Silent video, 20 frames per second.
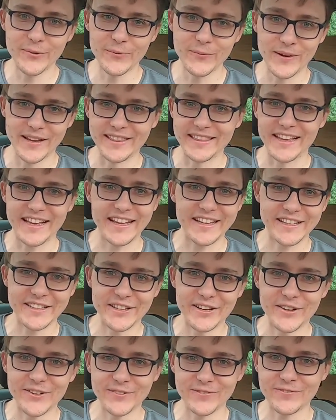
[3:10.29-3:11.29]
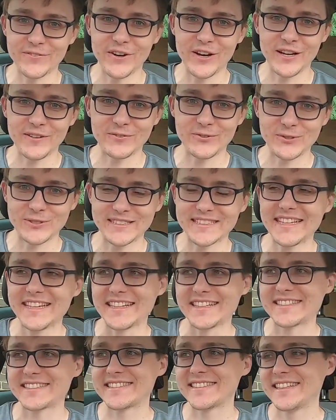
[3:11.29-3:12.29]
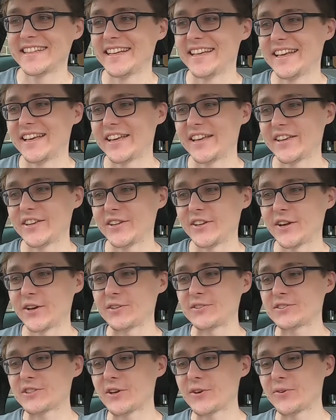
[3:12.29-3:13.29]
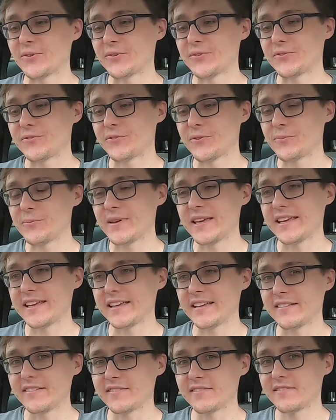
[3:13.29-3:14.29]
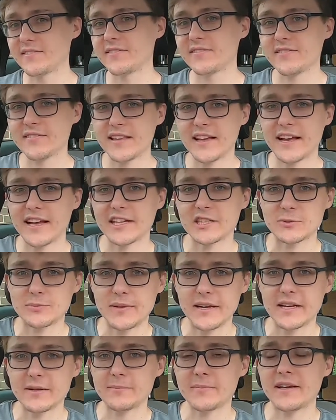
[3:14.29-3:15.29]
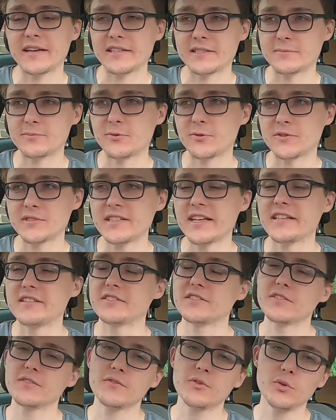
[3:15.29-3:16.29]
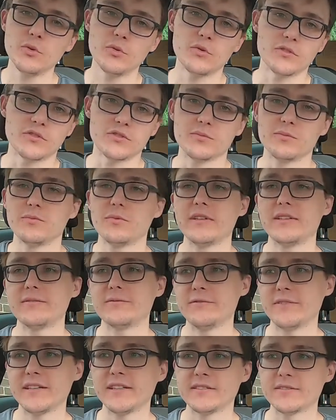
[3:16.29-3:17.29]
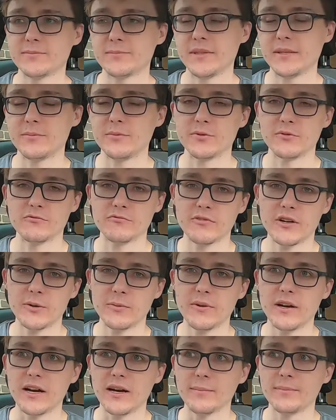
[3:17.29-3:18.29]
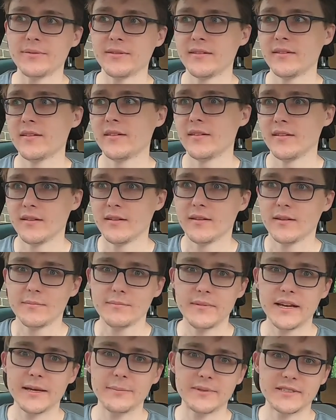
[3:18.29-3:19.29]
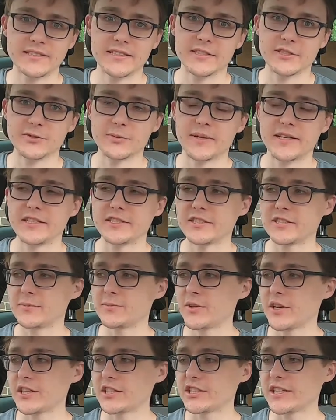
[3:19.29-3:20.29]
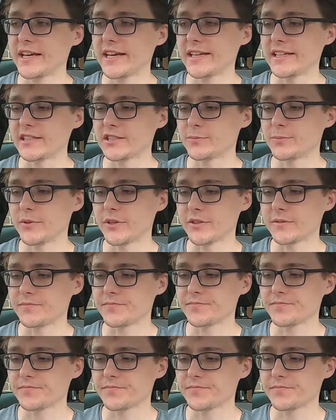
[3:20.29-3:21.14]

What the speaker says: when they're, you know, 5 or 6, you know. So for me, the hatchback makes more sense. Of course, when people grow up, maybe situations might change, but